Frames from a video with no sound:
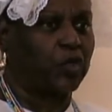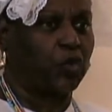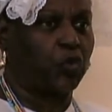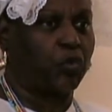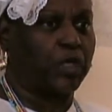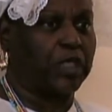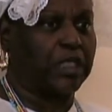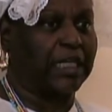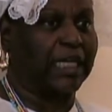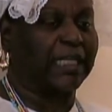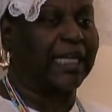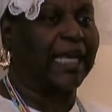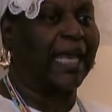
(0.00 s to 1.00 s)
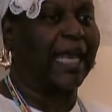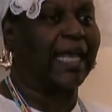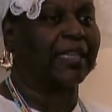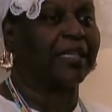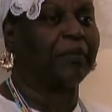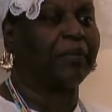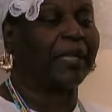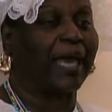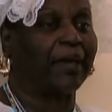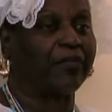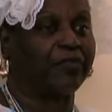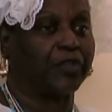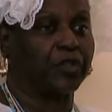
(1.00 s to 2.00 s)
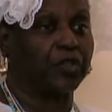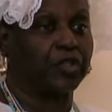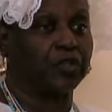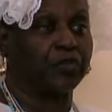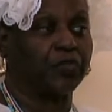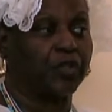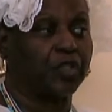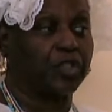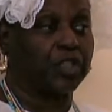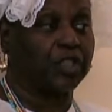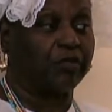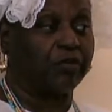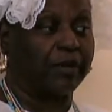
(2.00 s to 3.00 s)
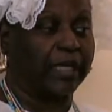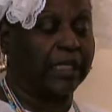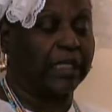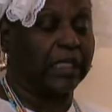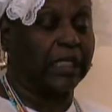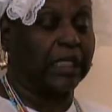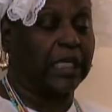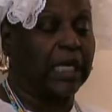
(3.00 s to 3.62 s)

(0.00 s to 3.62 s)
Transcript: Cubans and they had the black virgin, virgin de regla.